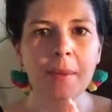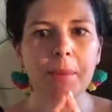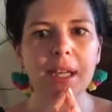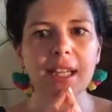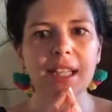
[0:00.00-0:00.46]

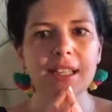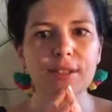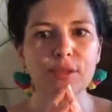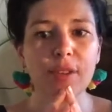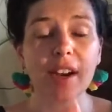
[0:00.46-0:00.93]
but it
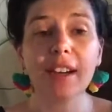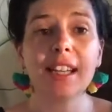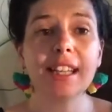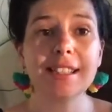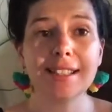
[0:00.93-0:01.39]
is
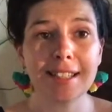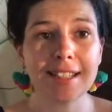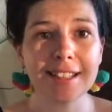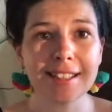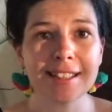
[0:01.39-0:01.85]
very
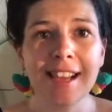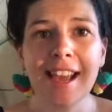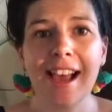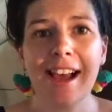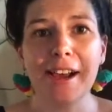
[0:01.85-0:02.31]
insidious
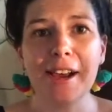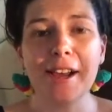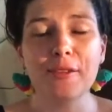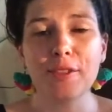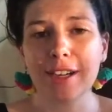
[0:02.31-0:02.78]

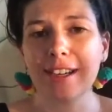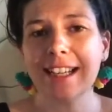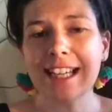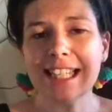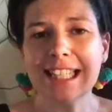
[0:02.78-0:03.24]
and very
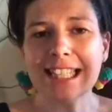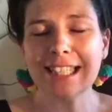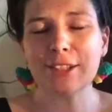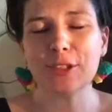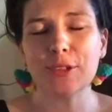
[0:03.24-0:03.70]
easy